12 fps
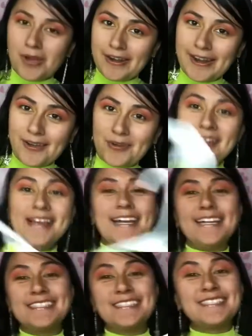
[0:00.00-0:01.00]
on now.
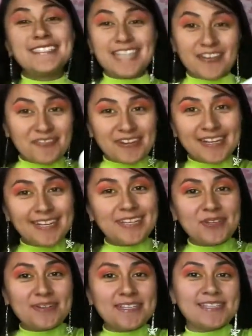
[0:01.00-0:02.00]
It's definitely
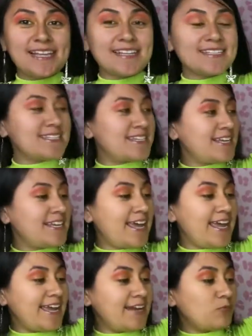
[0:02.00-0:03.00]
unisexy
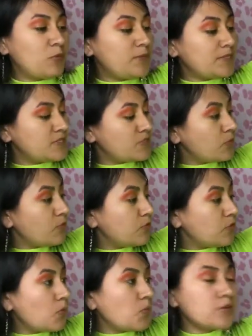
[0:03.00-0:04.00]
and would be so
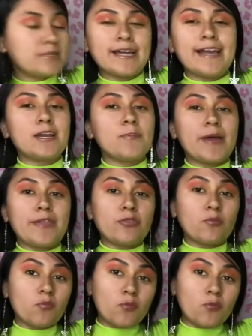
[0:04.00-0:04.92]
adorable tied up at the